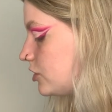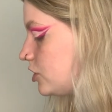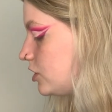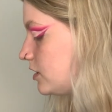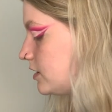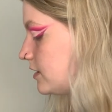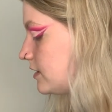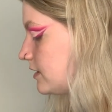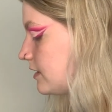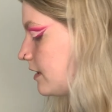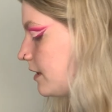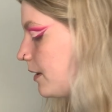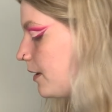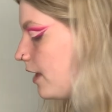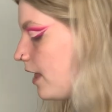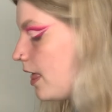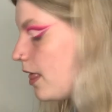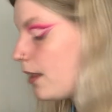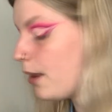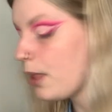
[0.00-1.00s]

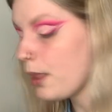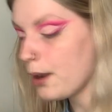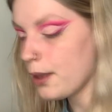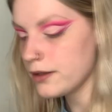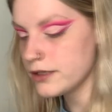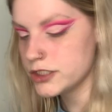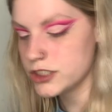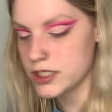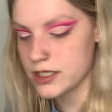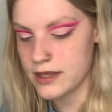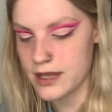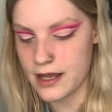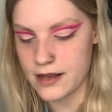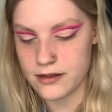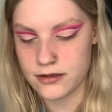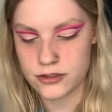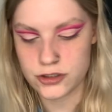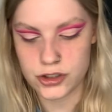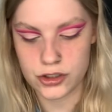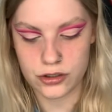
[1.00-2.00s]
she
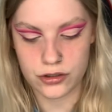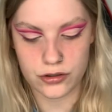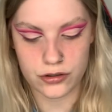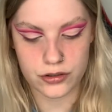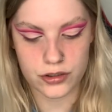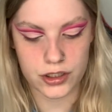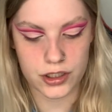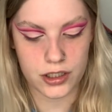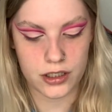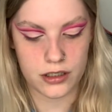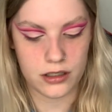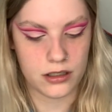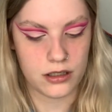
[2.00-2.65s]
then took